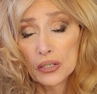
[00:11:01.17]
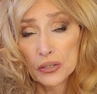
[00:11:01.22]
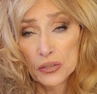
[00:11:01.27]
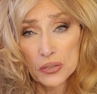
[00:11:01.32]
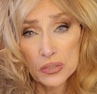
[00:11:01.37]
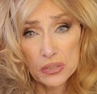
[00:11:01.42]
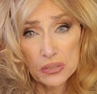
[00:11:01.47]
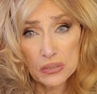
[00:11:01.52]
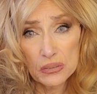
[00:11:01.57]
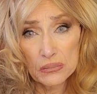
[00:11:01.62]

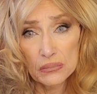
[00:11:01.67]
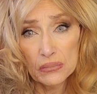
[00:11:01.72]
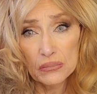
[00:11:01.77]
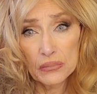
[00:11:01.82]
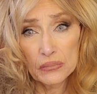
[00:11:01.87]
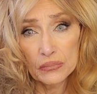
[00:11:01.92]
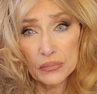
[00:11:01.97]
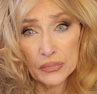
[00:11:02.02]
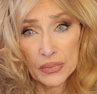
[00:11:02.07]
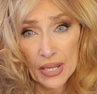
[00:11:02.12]
who's
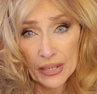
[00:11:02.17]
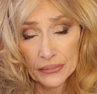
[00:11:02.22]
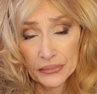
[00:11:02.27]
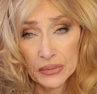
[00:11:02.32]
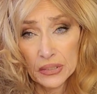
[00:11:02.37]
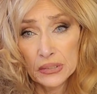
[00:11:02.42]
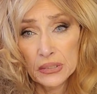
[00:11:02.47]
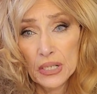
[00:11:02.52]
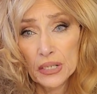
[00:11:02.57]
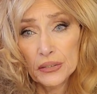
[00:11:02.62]
having
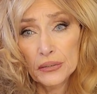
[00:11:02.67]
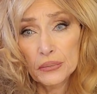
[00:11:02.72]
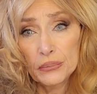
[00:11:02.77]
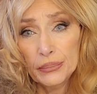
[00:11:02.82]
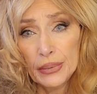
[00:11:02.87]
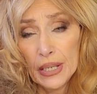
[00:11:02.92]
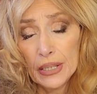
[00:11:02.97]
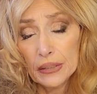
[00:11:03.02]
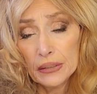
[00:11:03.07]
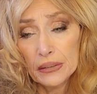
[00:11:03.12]
another
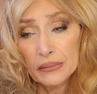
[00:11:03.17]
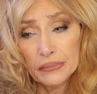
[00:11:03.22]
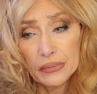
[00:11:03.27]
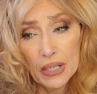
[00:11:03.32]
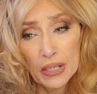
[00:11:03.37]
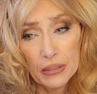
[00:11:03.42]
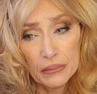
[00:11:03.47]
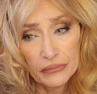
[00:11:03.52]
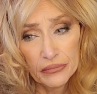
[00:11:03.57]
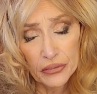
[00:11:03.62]
bout of
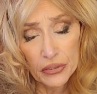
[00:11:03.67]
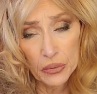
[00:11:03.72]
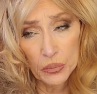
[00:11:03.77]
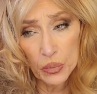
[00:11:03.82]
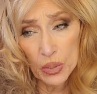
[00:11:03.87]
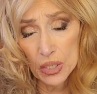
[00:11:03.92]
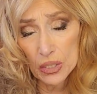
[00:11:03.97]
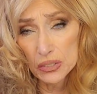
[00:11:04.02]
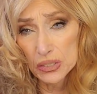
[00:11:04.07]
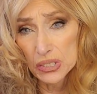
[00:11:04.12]
not very
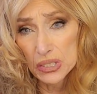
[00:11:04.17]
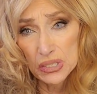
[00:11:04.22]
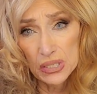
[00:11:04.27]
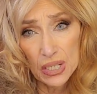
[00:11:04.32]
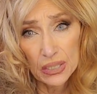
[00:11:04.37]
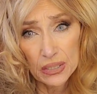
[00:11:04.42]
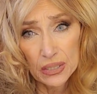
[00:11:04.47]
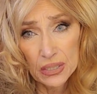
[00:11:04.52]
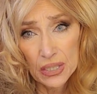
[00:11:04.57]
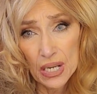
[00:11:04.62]
well. She's
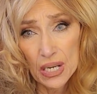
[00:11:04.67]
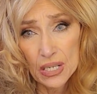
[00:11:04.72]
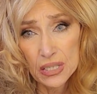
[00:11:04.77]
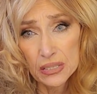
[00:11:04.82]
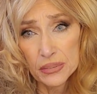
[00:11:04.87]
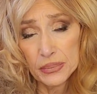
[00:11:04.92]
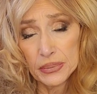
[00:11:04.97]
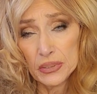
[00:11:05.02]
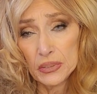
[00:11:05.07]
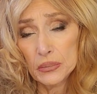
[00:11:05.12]
not in the
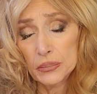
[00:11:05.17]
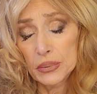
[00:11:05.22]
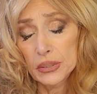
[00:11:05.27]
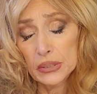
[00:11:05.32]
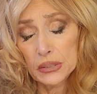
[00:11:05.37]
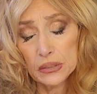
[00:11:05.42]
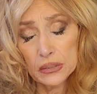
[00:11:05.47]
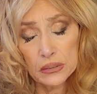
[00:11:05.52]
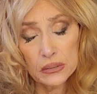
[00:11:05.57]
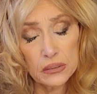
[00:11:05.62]
hospital,
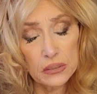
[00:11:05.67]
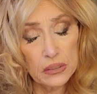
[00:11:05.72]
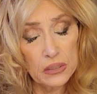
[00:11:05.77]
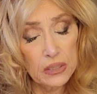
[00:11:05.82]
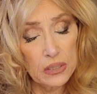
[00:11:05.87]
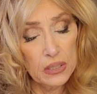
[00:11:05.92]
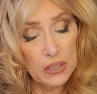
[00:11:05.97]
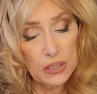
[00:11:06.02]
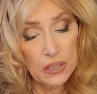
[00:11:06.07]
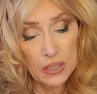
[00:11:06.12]
but
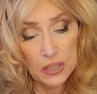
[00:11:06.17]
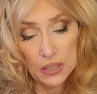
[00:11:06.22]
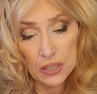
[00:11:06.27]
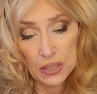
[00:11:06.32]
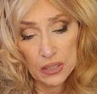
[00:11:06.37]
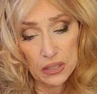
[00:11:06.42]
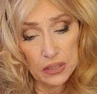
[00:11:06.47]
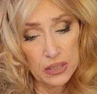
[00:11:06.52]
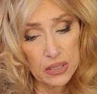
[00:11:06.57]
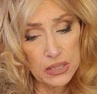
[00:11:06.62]

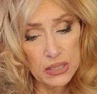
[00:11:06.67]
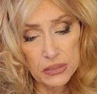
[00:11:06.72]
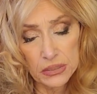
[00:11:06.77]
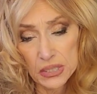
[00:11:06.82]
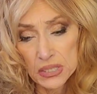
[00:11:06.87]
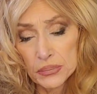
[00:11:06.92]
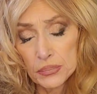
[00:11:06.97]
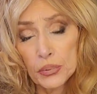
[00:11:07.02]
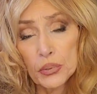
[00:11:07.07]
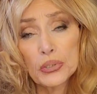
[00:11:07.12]

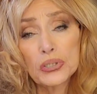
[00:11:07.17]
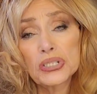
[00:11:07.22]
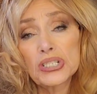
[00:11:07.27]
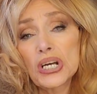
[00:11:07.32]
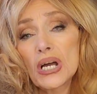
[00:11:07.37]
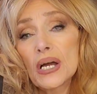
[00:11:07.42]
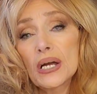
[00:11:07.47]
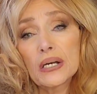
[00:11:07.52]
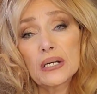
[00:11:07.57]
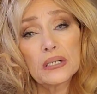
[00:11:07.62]
this poor
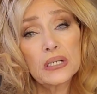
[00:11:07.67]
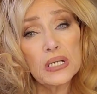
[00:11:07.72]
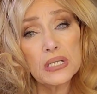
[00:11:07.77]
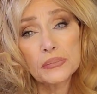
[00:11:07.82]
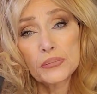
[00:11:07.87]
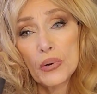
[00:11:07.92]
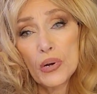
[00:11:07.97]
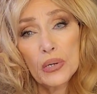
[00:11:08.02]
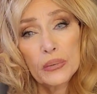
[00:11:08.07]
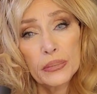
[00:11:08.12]
child has
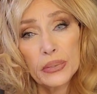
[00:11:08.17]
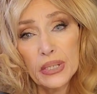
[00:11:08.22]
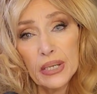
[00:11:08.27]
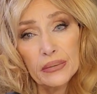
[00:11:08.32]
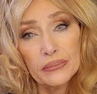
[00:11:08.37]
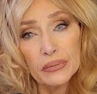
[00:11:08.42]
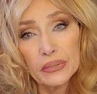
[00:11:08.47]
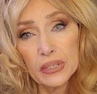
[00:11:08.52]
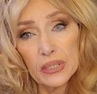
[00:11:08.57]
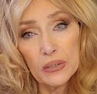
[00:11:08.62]
bought me
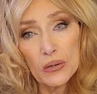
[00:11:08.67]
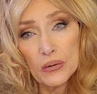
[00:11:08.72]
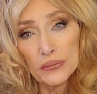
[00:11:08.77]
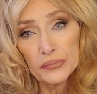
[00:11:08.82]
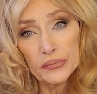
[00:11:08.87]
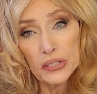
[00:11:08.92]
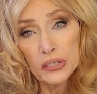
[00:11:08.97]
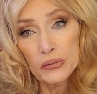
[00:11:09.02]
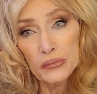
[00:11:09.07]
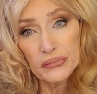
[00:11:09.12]
everything
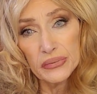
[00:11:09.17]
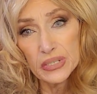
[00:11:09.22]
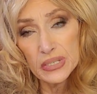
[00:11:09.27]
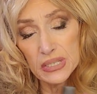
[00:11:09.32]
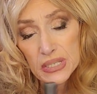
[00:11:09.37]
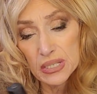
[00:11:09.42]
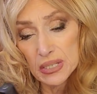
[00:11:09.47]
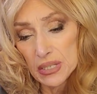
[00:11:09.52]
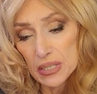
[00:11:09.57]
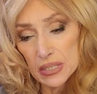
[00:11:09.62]
off
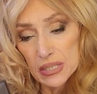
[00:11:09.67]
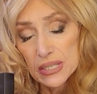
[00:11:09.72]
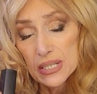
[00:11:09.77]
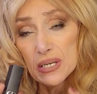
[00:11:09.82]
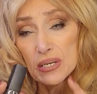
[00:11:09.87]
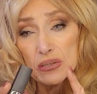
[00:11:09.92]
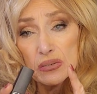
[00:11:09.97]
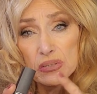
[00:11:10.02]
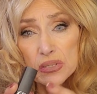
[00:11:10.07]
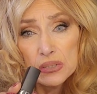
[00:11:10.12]
QVC that
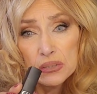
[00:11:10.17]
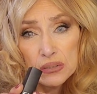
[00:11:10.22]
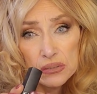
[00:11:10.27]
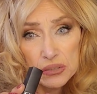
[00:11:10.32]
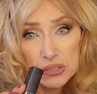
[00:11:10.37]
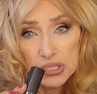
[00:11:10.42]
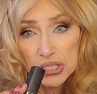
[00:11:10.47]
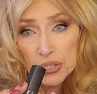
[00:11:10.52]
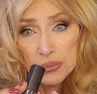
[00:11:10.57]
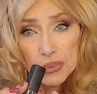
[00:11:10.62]
sells, and
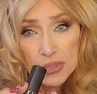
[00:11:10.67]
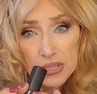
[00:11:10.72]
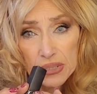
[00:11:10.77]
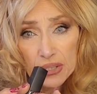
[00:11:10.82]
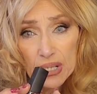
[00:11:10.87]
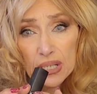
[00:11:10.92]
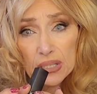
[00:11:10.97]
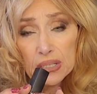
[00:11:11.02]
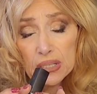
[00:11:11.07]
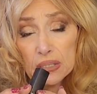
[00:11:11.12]
she must
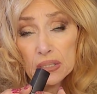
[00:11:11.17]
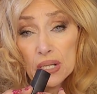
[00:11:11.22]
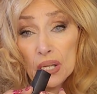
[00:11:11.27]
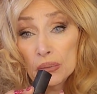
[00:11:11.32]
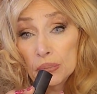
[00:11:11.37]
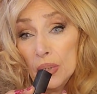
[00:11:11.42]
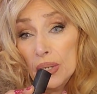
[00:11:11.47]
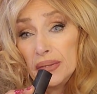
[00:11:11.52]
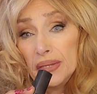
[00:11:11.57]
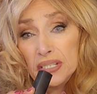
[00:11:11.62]
have got.
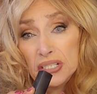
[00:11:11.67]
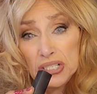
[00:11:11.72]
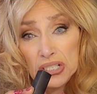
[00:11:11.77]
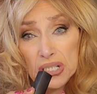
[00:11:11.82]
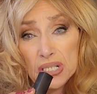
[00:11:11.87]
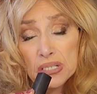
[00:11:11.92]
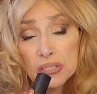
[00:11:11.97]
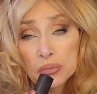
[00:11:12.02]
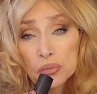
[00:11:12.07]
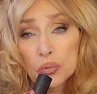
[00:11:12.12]
Well, I think she
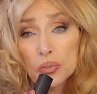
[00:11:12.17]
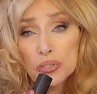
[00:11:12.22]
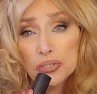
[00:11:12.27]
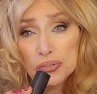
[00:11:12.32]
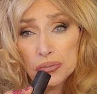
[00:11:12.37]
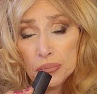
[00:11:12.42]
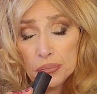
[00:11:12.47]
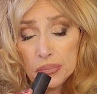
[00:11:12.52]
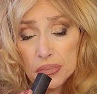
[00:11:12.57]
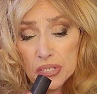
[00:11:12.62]
does
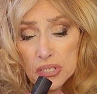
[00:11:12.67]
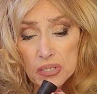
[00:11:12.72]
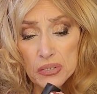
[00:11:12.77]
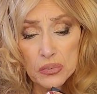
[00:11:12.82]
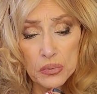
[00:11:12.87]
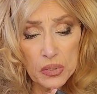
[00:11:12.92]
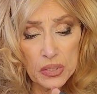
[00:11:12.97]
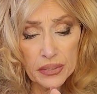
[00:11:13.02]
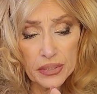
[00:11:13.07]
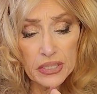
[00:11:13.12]
Nordstrom's too.
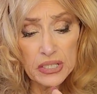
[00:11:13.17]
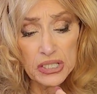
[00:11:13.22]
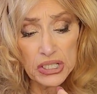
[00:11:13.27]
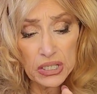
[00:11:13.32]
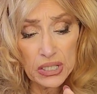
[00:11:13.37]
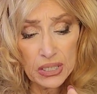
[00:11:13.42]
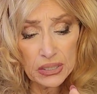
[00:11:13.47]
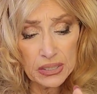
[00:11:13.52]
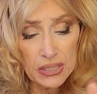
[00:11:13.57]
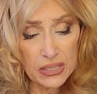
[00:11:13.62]
I think she
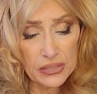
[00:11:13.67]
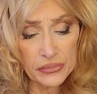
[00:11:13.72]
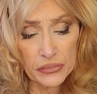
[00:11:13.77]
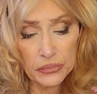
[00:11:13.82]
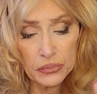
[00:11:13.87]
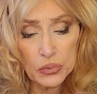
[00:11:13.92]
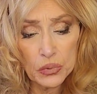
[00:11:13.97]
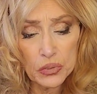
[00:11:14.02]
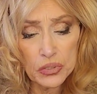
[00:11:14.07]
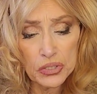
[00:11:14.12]
got this from
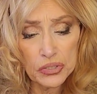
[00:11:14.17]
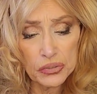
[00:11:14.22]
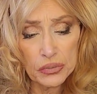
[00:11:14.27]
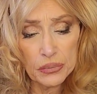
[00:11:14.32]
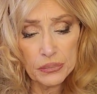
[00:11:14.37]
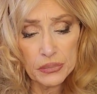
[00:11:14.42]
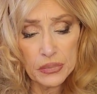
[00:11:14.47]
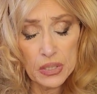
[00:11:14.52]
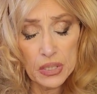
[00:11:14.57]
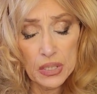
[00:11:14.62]
Nordstrom.